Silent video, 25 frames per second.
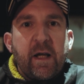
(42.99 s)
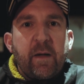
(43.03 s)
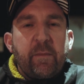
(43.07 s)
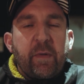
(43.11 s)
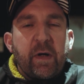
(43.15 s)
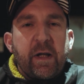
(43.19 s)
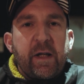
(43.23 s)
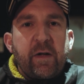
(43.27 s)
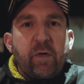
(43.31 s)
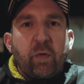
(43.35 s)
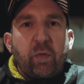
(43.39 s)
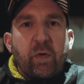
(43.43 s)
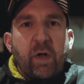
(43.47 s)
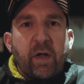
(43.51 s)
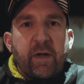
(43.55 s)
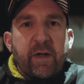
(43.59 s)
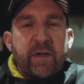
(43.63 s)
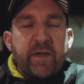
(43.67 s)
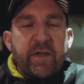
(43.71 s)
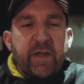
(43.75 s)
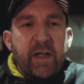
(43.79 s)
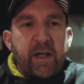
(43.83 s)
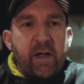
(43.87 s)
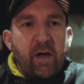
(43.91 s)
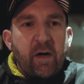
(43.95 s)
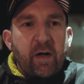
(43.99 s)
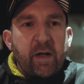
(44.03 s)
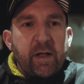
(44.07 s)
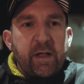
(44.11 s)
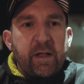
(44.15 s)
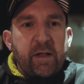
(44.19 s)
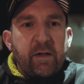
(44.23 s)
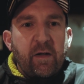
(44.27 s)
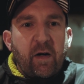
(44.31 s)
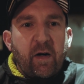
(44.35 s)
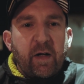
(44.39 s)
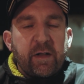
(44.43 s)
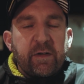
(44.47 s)
But in all honesty,
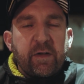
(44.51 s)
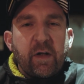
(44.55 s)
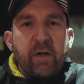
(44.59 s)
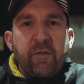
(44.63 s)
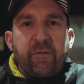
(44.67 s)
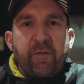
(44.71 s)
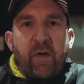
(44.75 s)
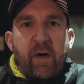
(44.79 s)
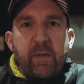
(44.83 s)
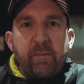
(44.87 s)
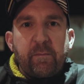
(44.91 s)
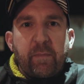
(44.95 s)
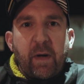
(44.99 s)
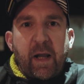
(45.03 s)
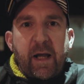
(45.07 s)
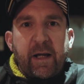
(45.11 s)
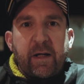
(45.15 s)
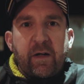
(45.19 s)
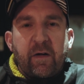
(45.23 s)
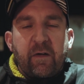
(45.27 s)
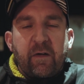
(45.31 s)
I do find black